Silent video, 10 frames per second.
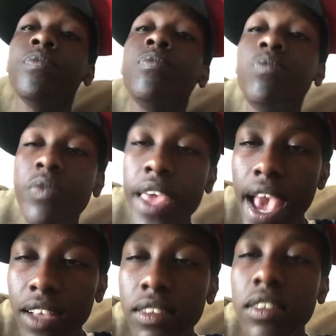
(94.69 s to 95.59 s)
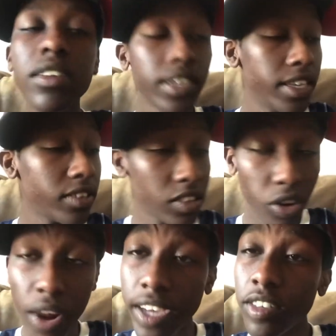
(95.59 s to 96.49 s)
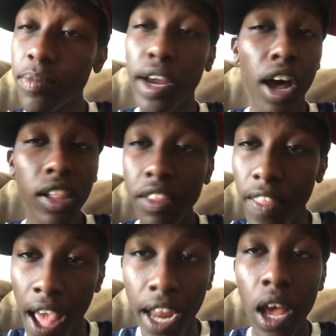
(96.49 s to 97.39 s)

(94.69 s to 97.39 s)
Yes, he's correct about all of that,